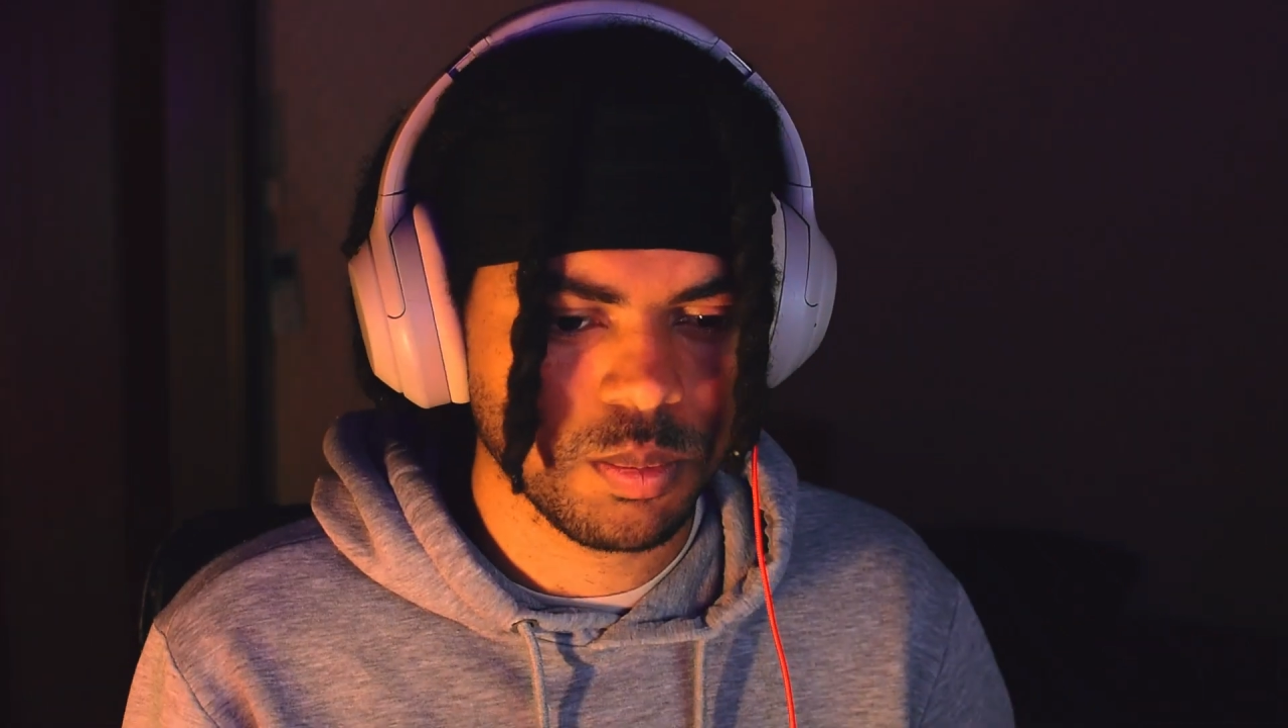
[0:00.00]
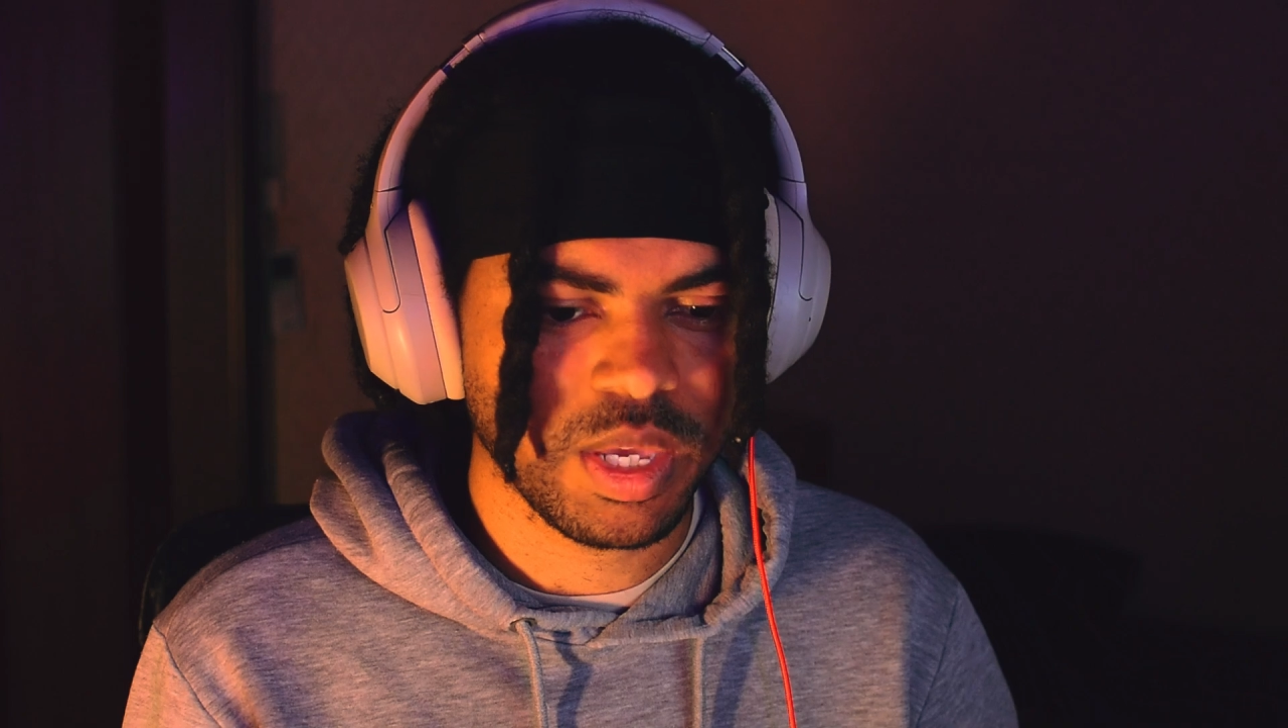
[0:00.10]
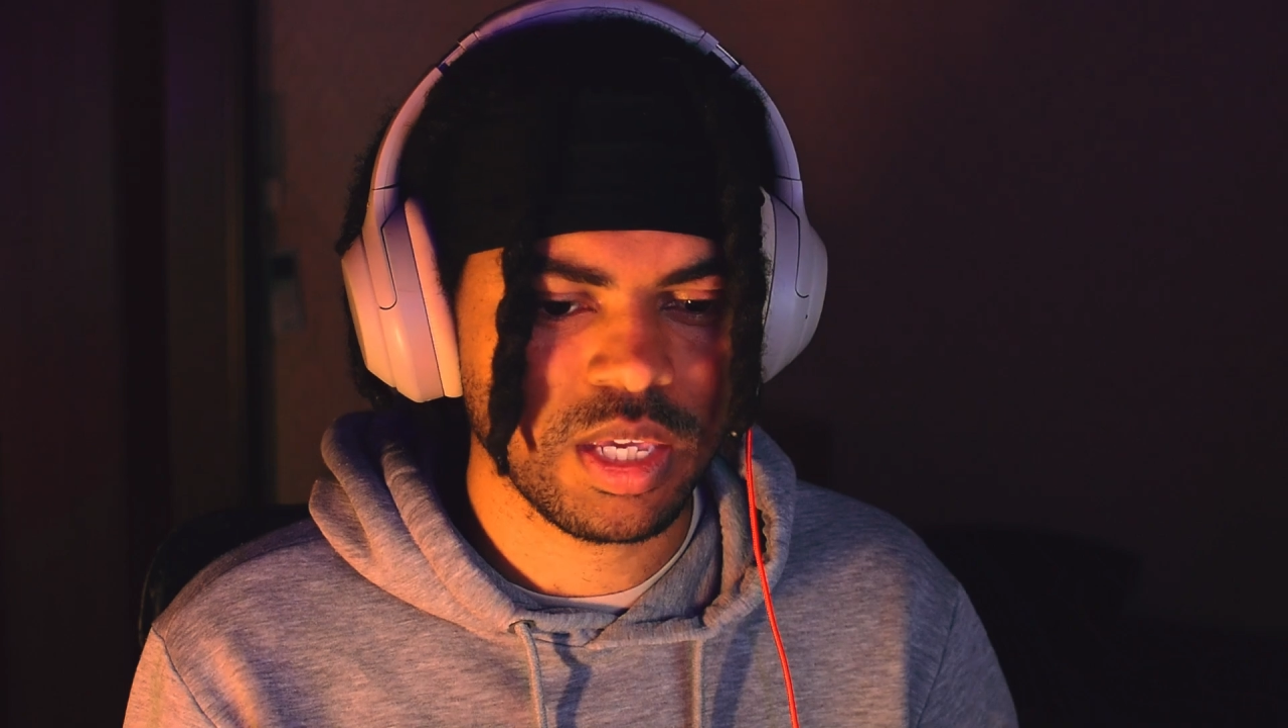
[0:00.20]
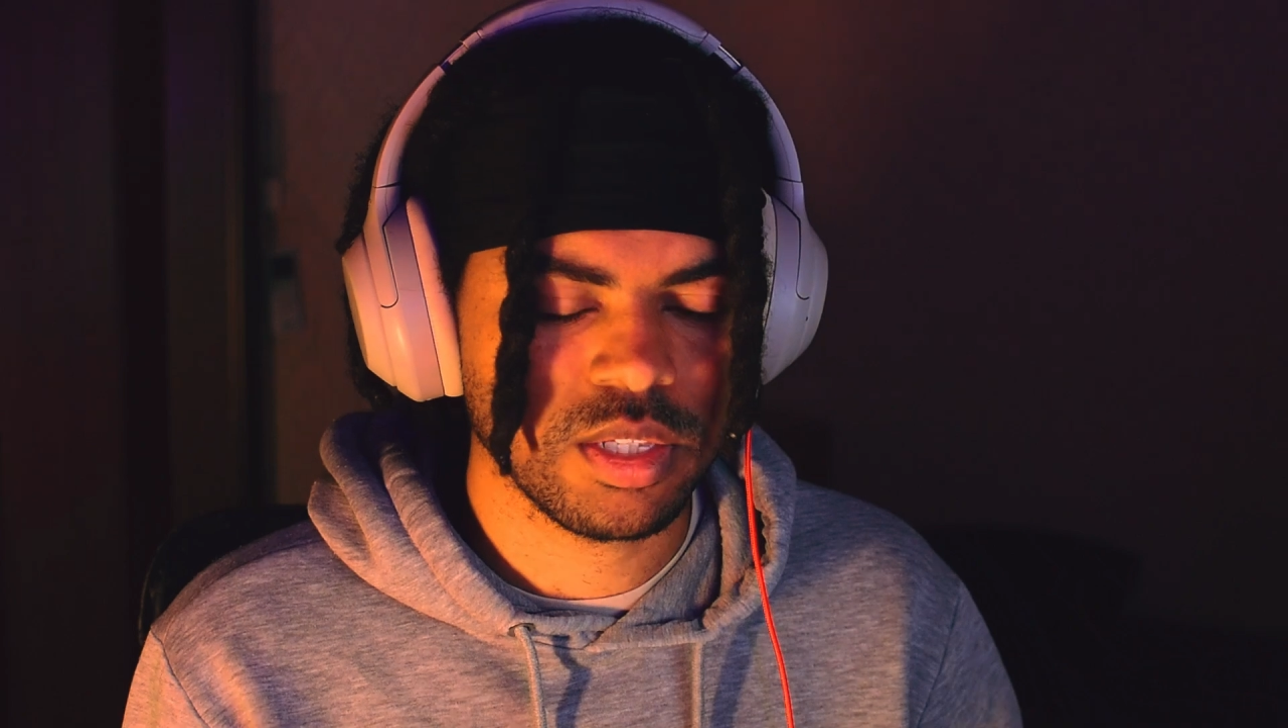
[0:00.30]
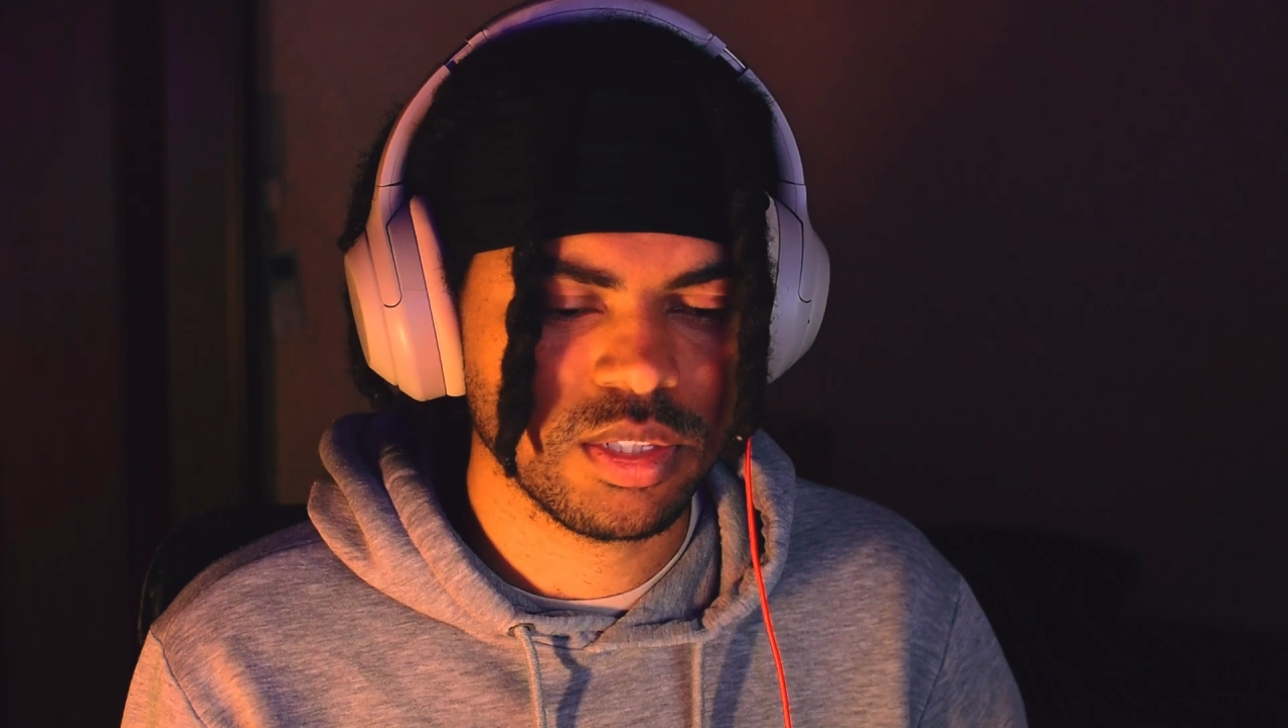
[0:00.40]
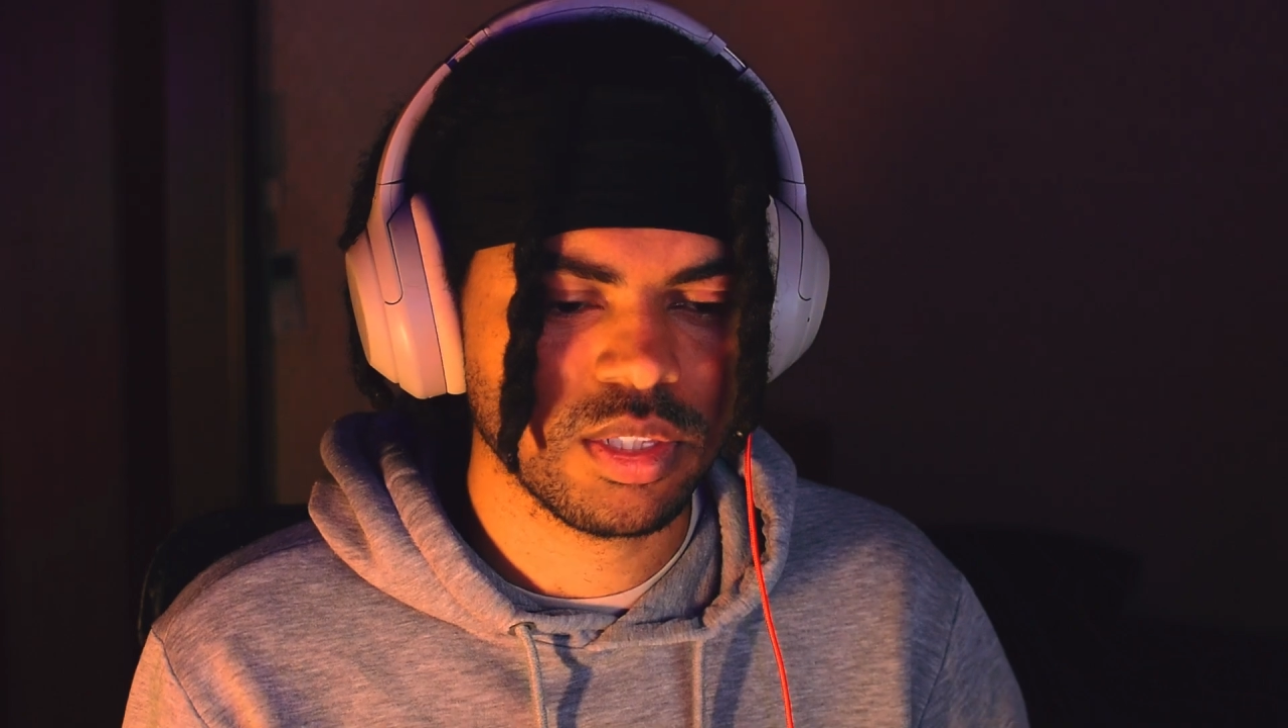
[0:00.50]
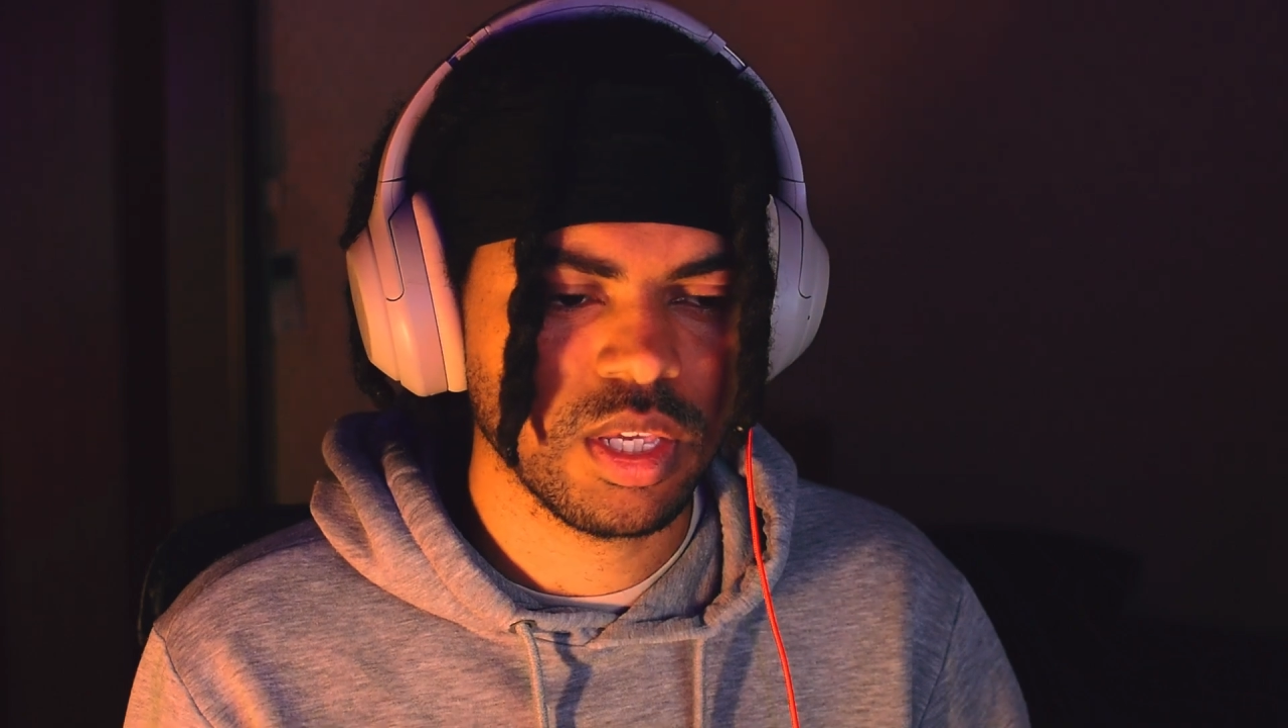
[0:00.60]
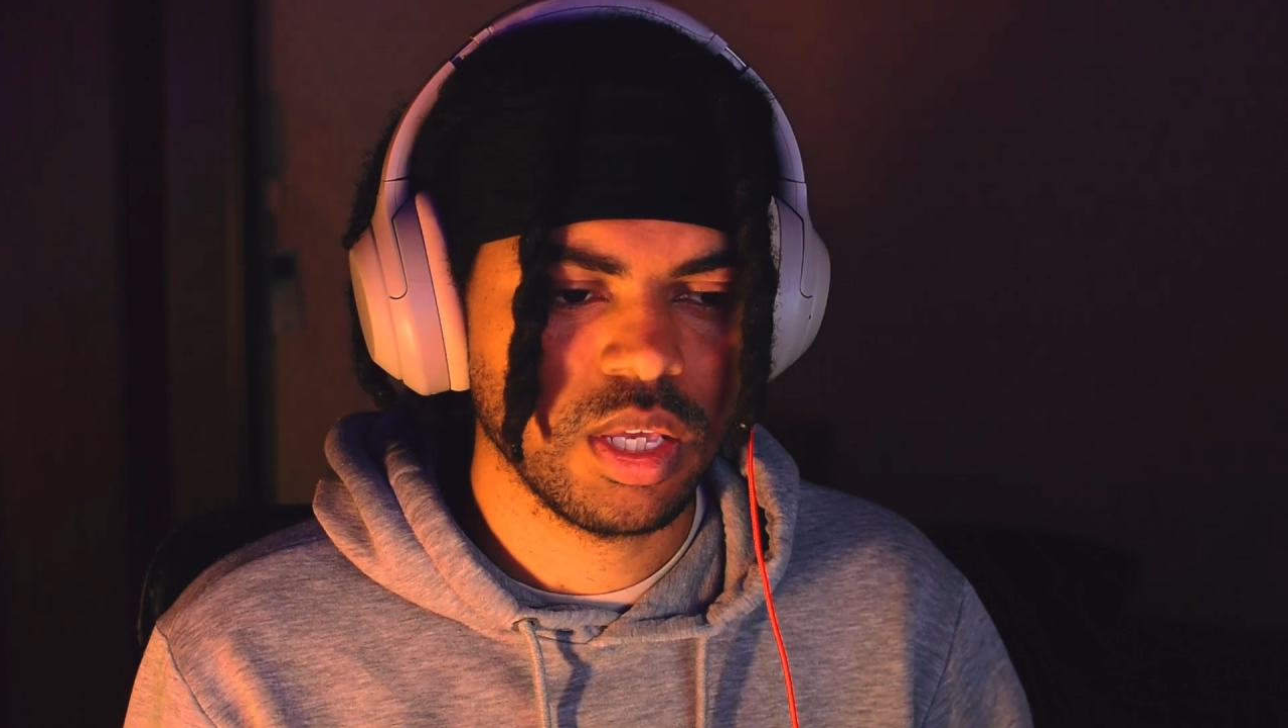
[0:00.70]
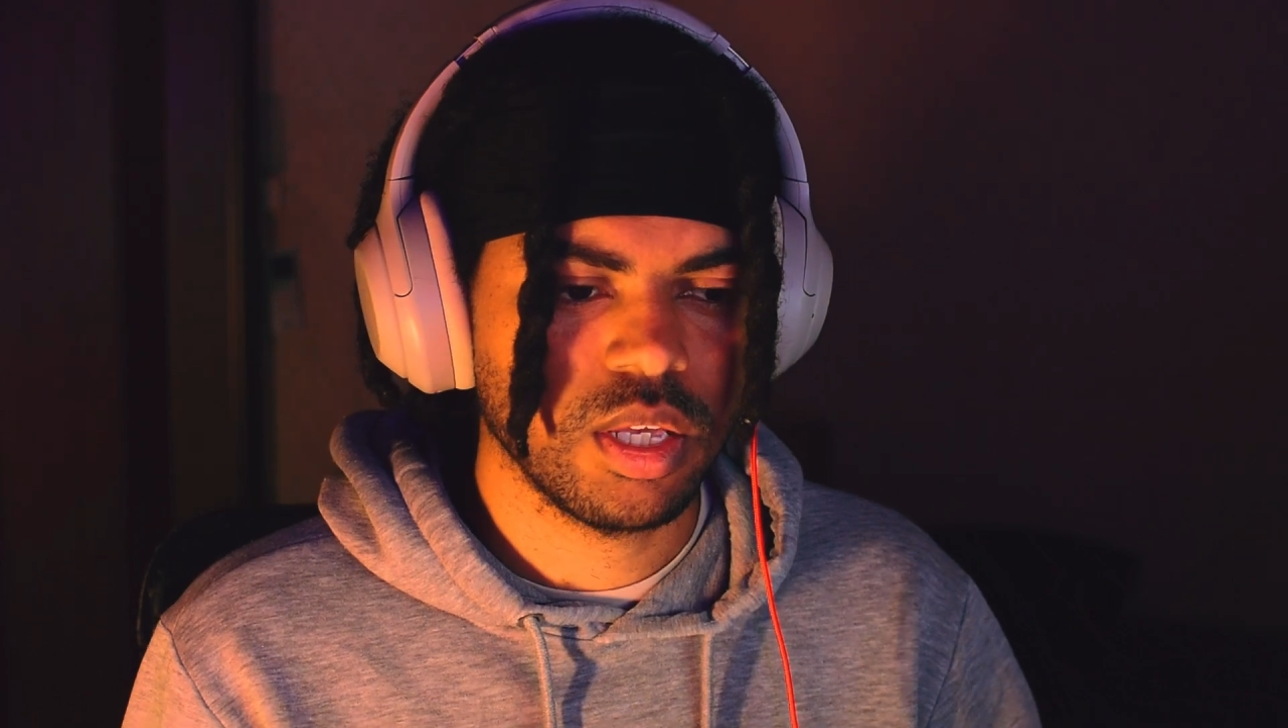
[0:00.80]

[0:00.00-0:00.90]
space.